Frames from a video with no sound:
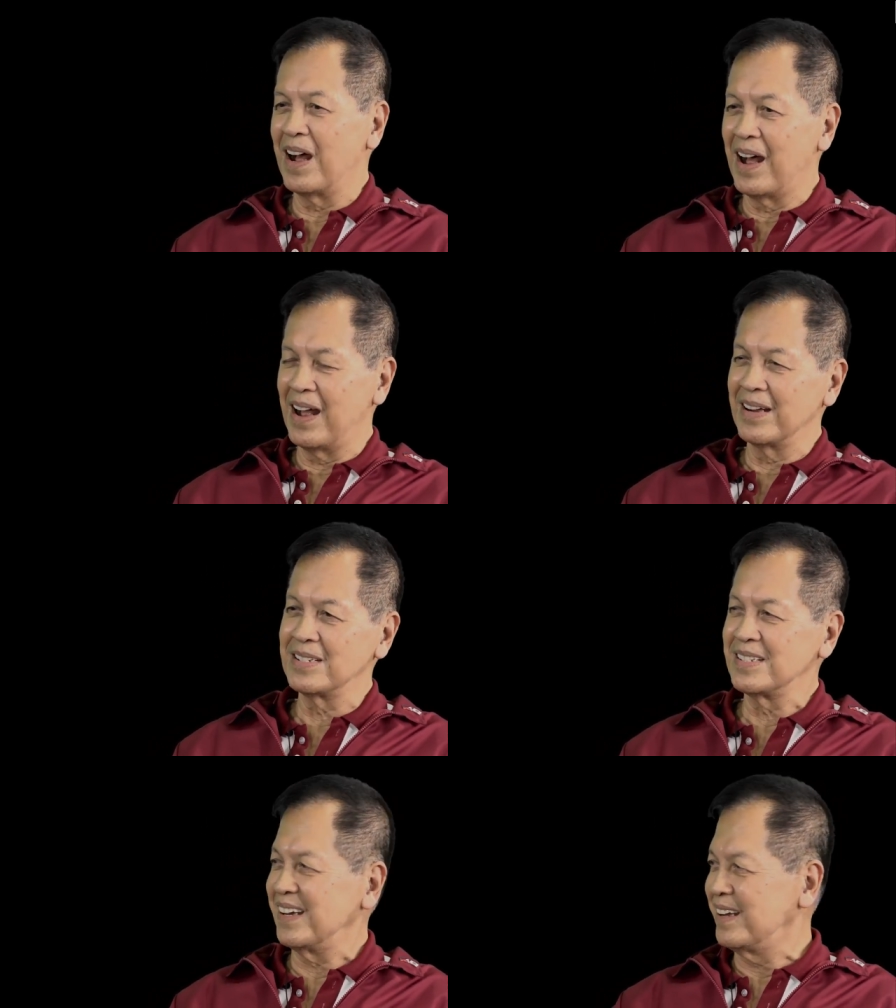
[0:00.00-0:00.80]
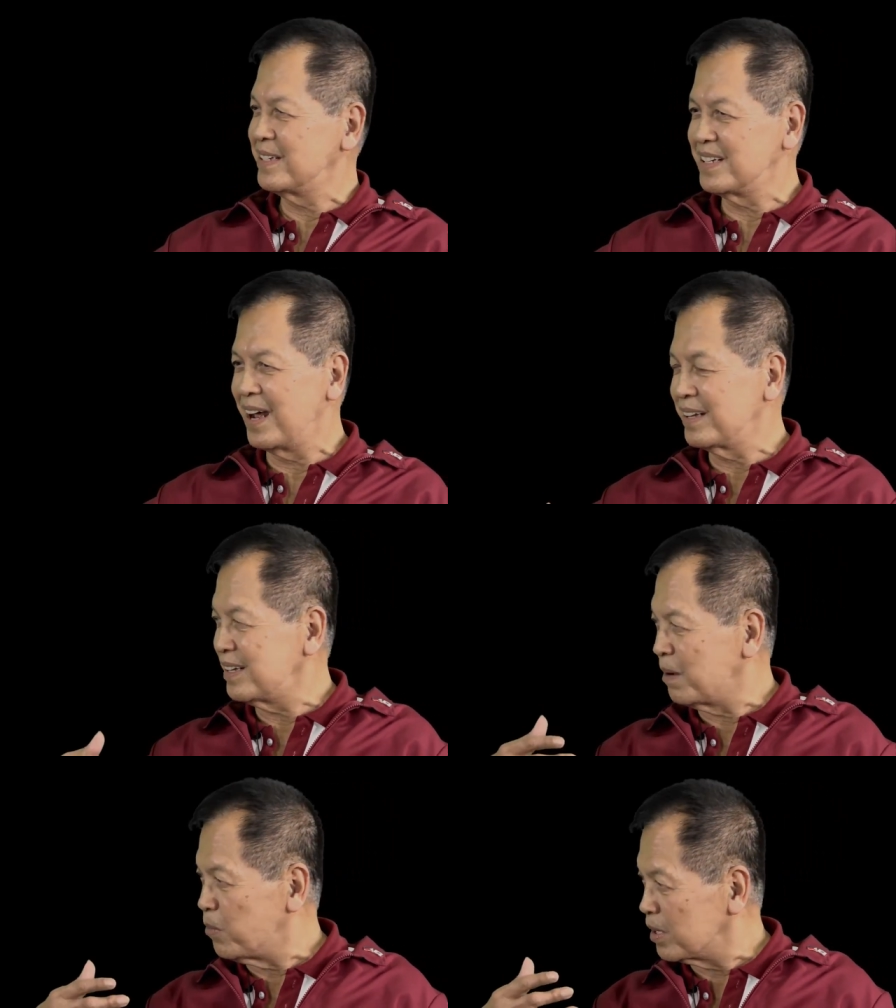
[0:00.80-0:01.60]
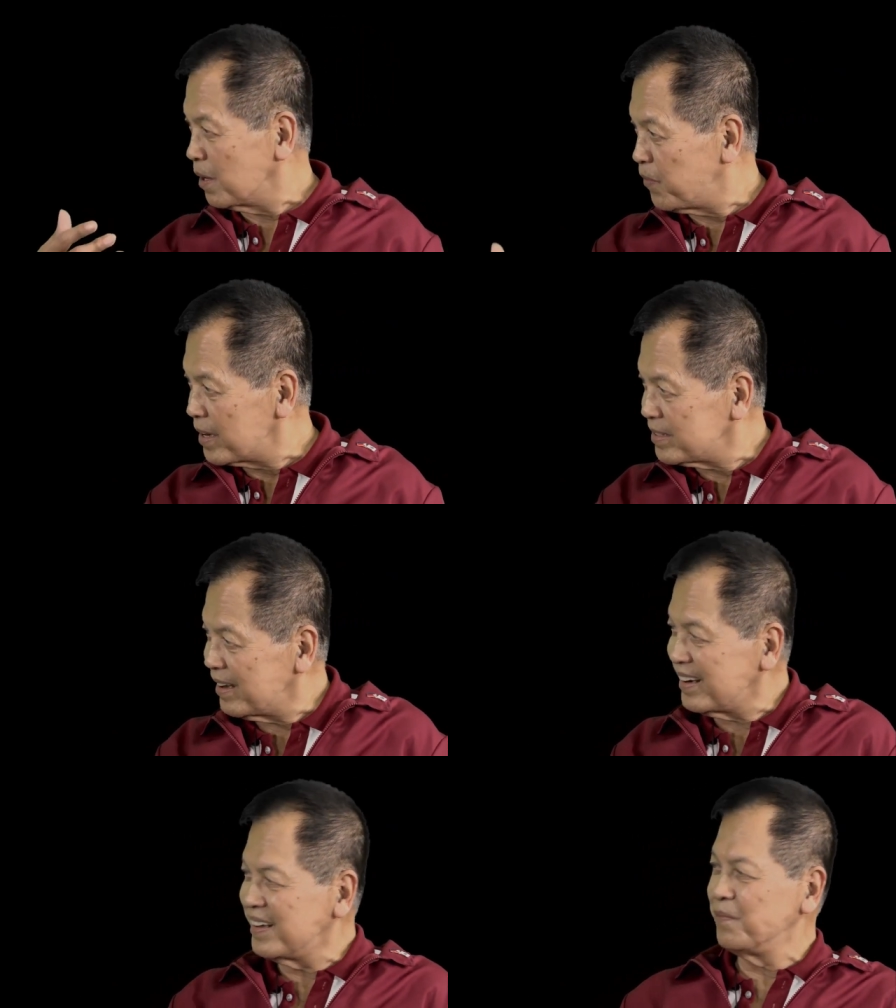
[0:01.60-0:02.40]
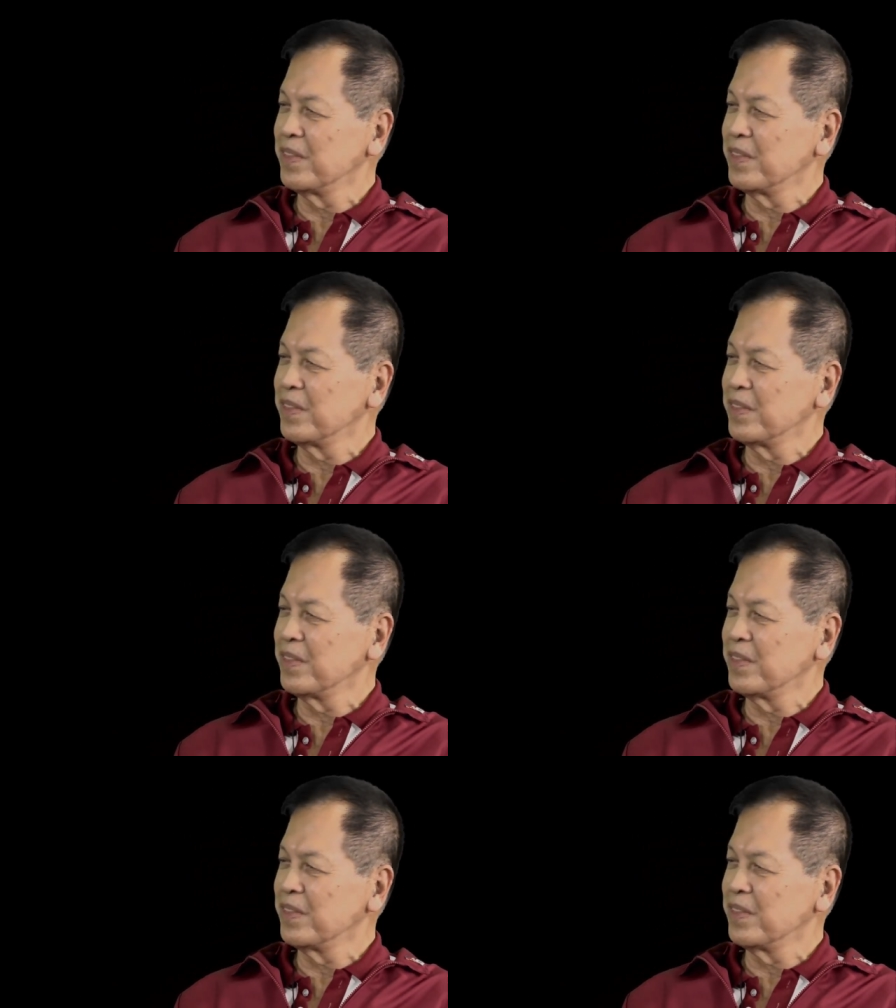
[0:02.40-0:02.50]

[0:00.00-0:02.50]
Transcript: mm-hmm, as it's not abortifacient,